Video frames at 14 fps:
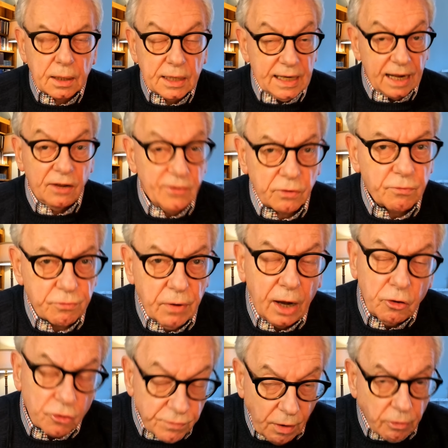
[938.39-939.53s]
decent
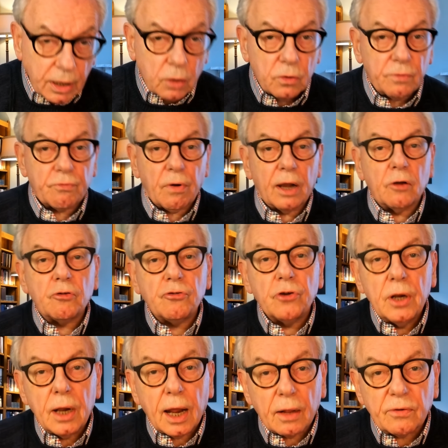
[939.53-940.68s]
French, very good French,
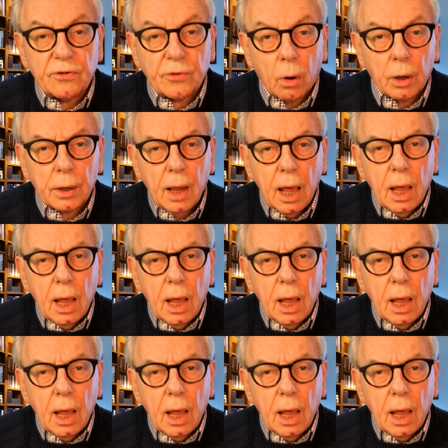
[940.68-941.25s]
and so on.